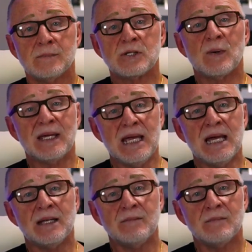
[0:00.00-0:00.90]
So
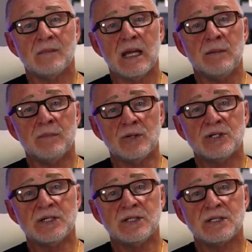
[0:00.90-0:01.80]
again,
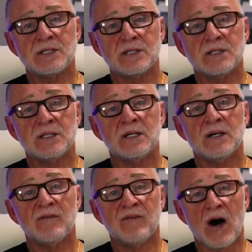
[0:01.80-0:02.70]
emotions
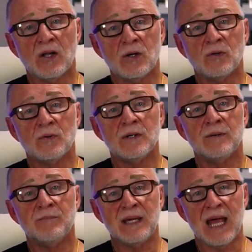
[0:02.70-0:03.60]
follow
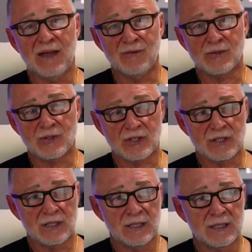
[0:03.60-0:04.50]
behaviors.